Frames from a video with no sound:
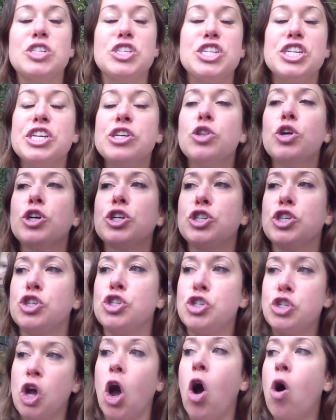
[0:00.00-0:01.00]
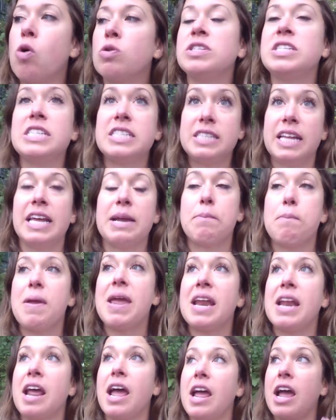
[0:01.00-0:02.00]
she looked so just like
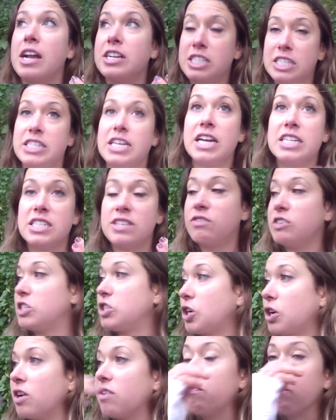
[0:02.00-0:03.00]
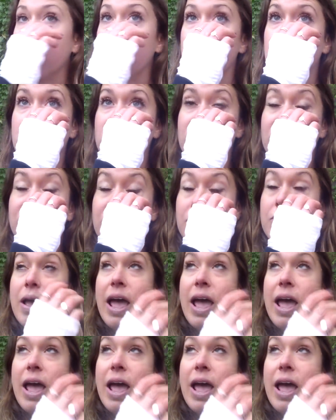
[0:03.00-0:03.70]
made a decisive, assertive move,